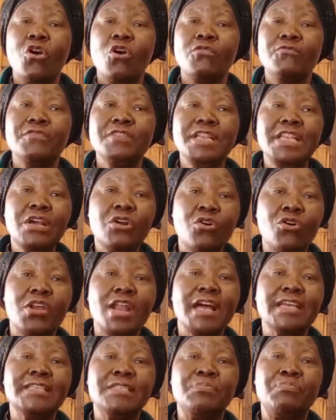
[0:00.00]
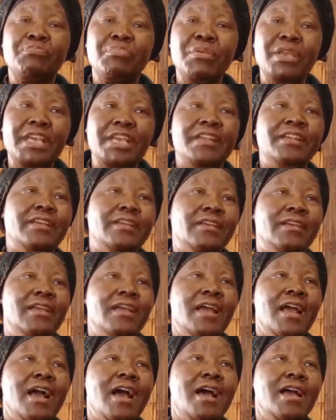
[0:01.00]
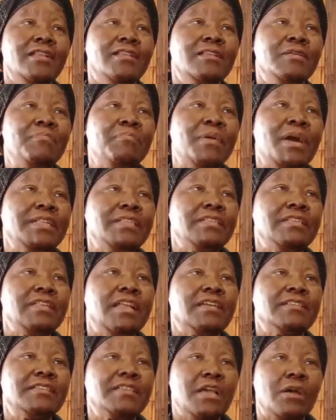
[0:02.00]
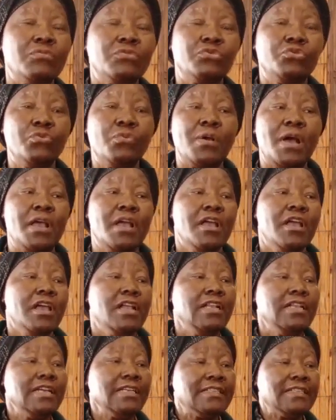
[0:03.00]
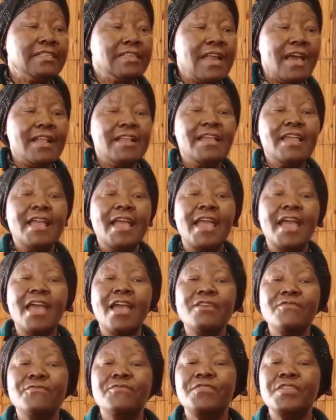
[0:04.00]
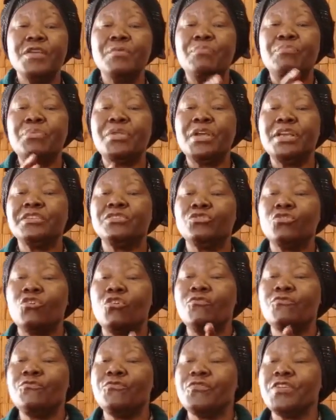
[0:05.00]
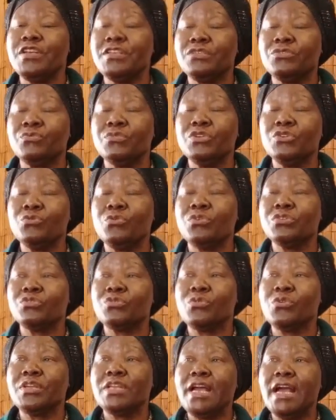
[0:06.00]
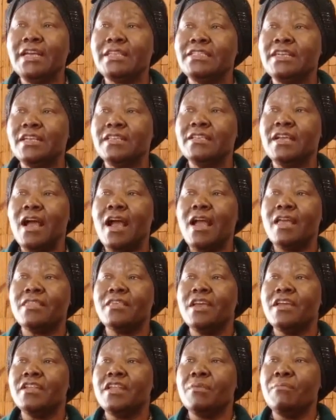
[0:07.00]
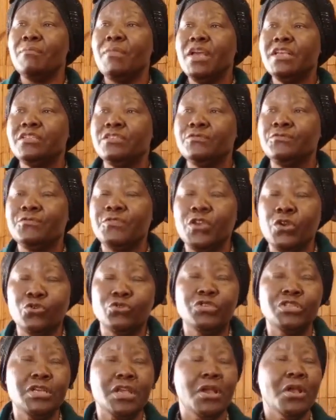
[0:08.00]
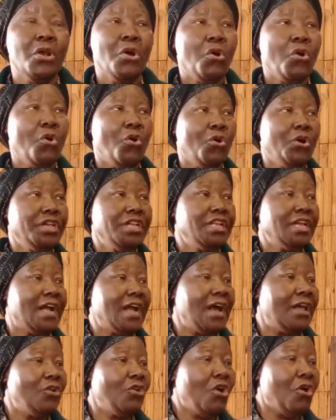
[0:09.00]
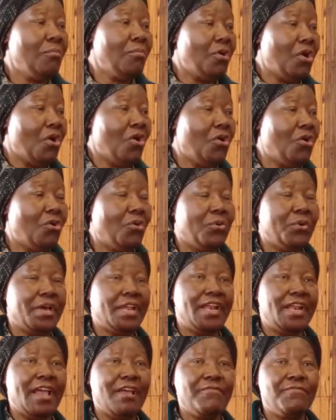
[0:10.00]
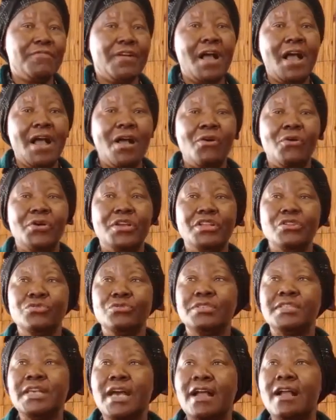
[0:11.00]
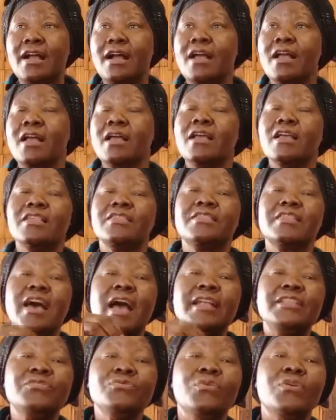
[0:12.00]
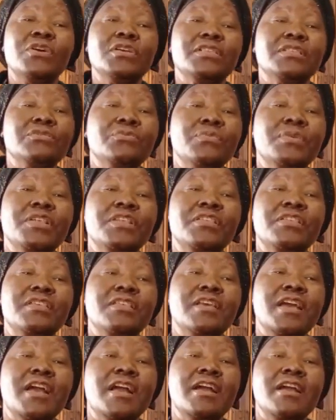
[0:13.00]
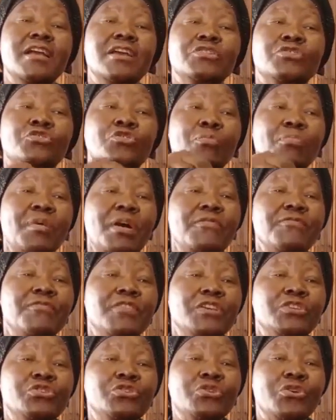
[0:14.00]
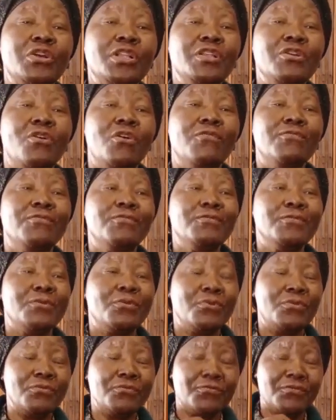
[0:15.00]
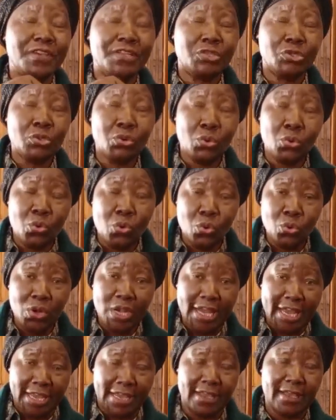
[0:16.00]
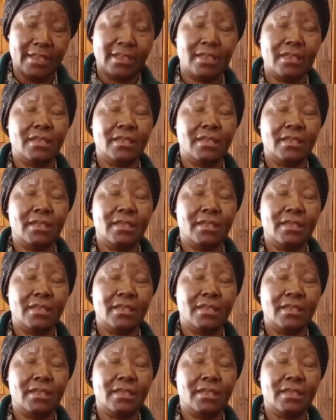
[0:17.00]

of Nicholas Piri and partner Siam Tuba? Literally every press conference which was conducted either in field or in Kalomo or wherever or in Lusaka, that was with the supervision of Vitukule.